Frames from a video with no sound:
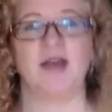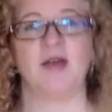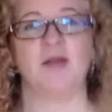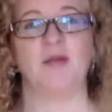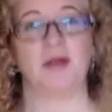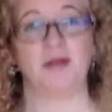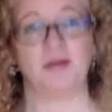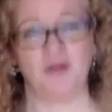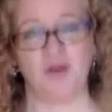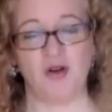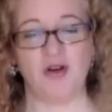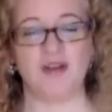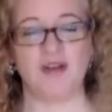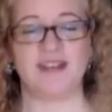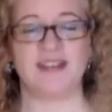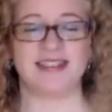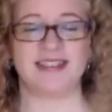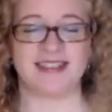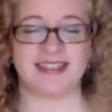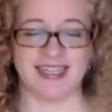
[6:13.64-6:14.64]
But of course,
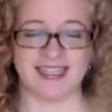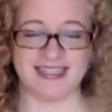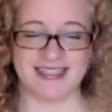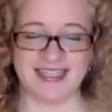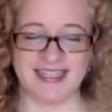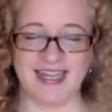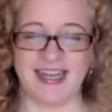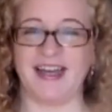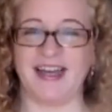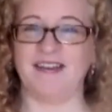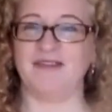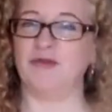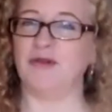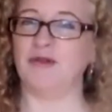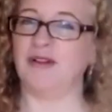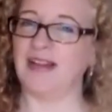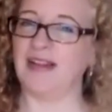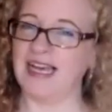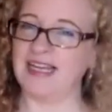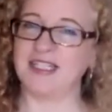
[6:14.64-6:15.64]
this idea of,
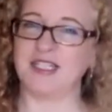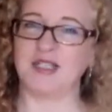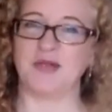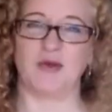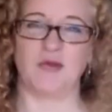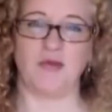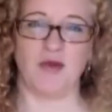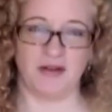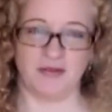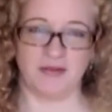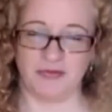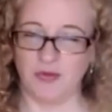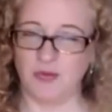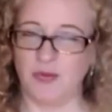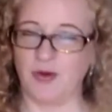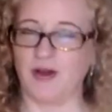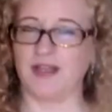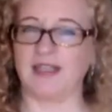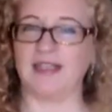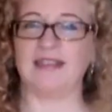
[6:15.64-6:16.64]
well, actually, we want full
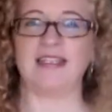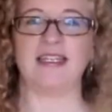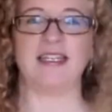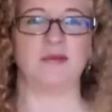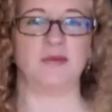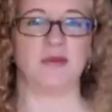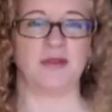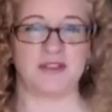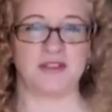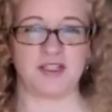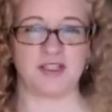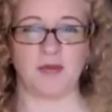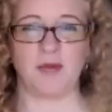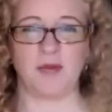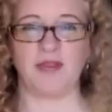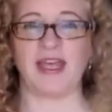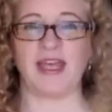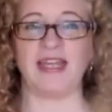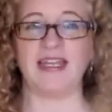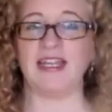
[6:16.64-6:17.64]
body leading with the top
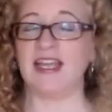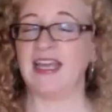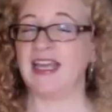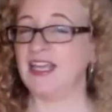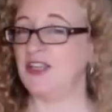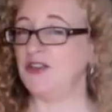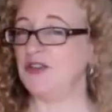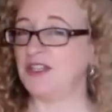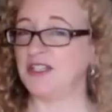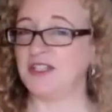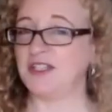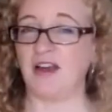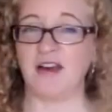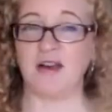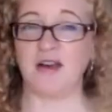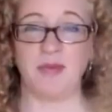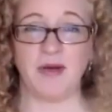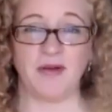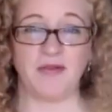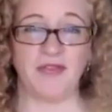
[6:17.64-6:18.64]
of the head. You could talk
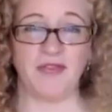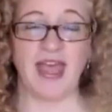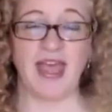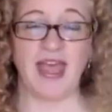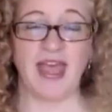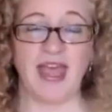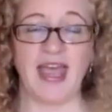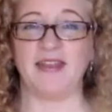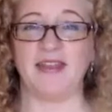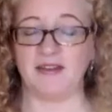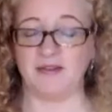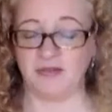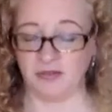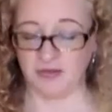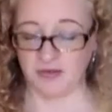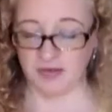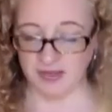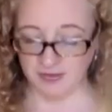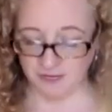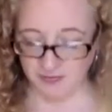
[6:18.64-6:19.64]
about that and they could feel the